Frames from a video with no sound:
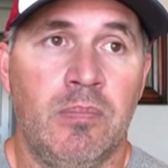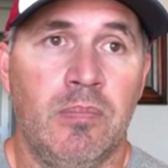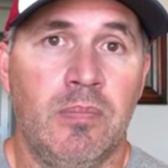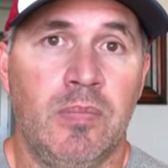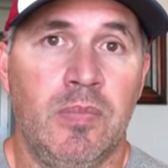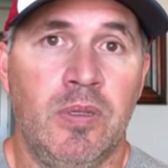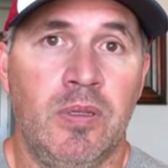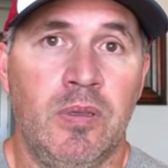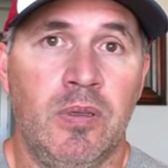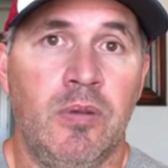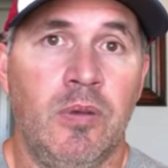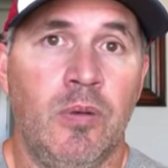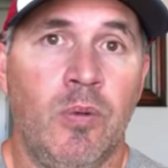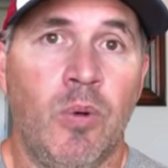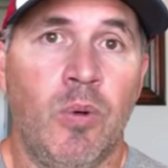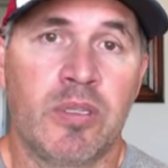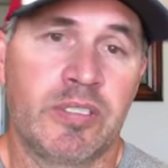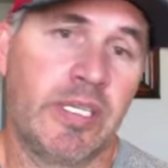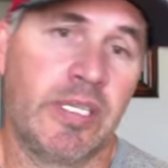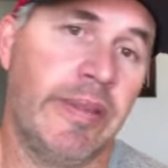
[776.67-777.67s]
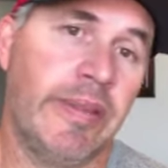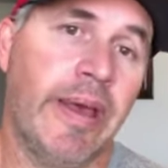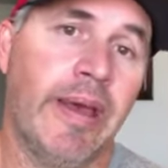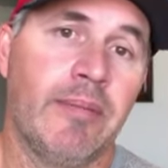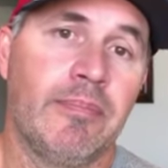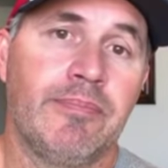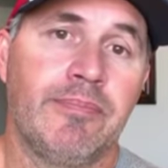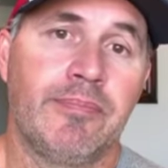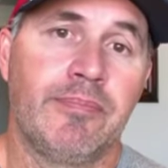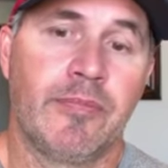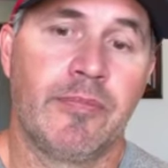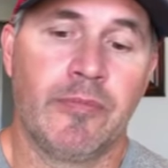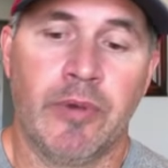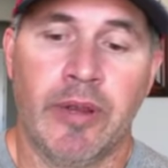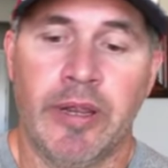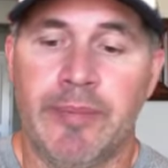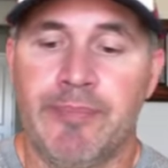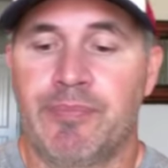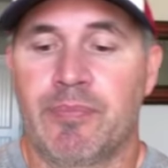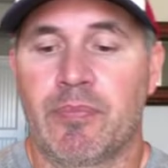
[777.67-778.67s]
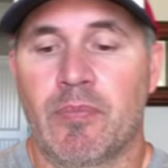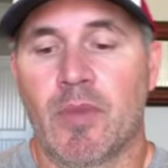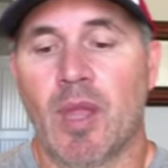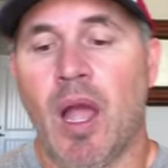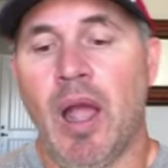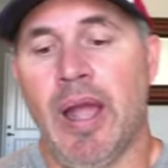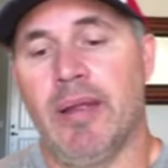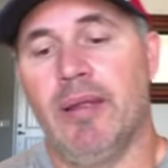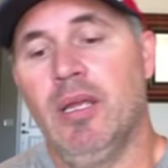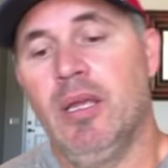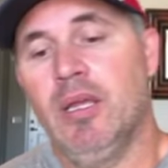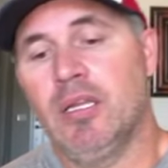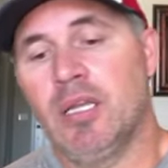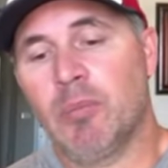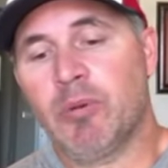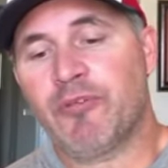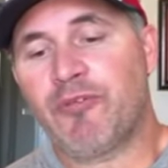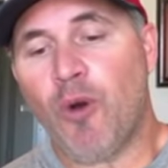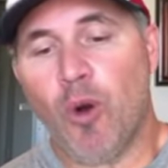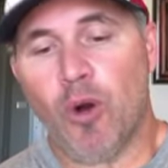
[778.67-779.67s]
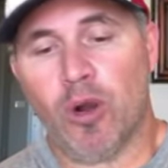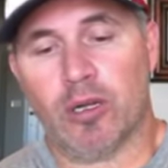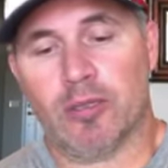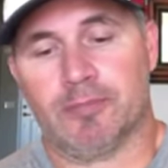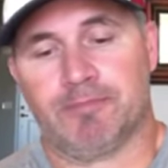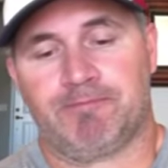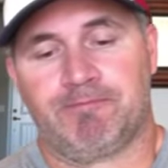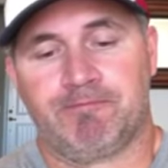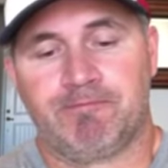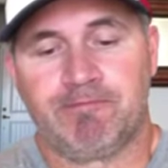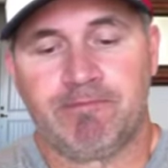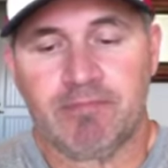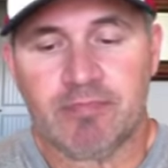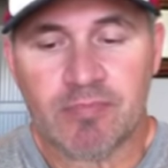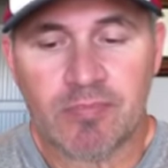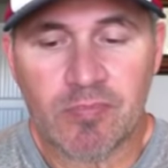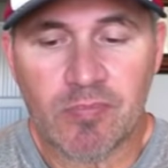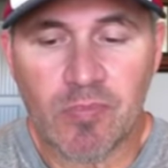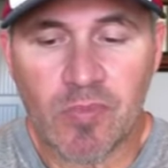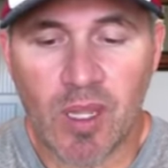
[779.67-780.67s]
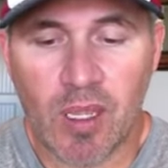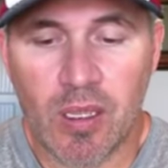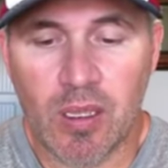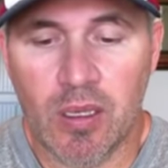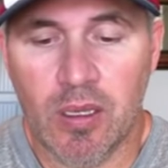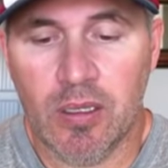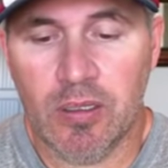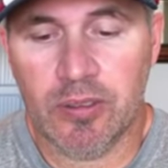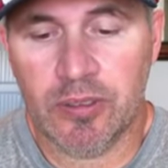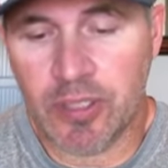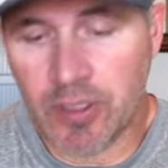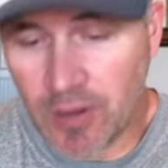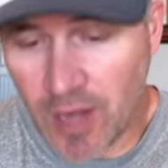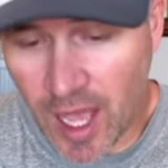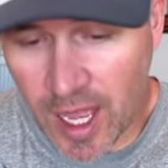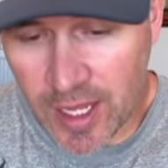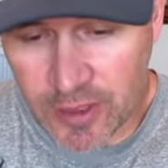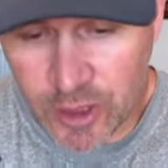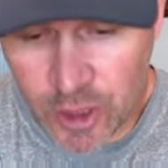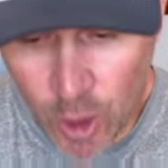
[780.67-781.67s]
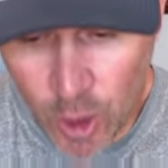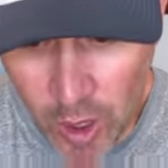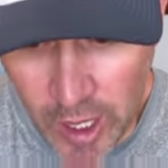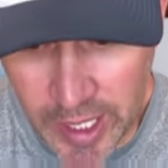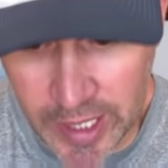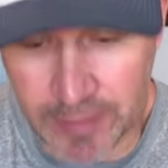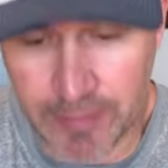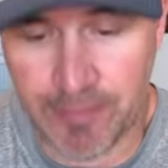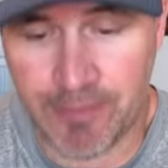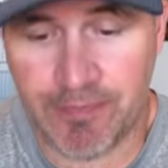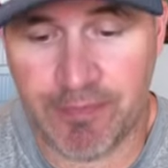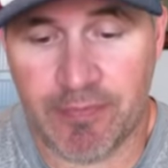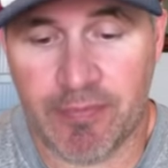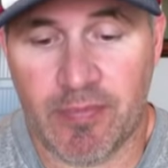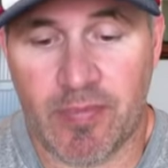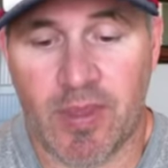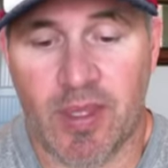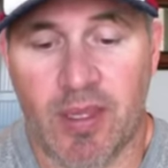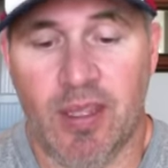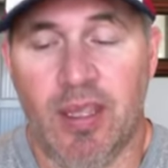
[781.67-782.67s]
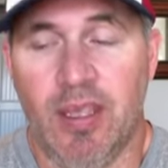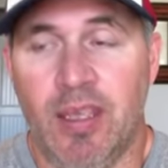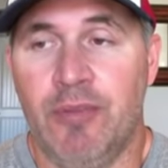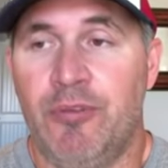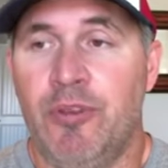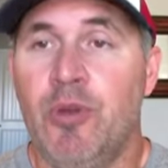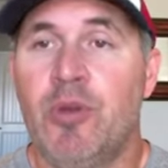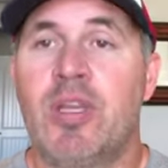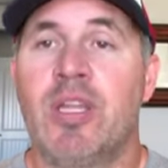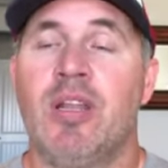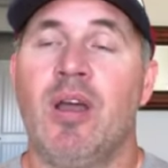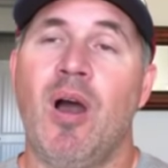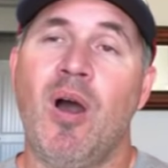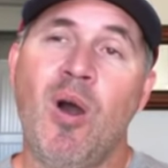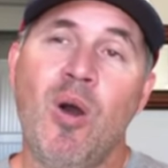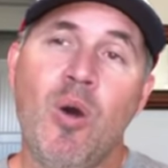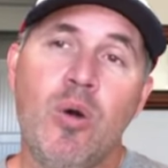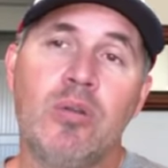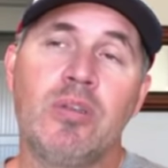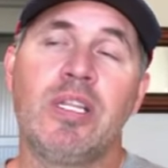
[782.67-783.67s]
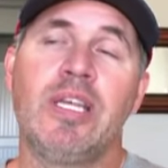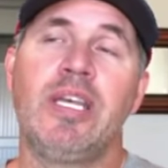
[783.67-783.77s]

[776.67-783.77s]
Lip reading: you want to see that, right? All right, number 4, do not join if you can only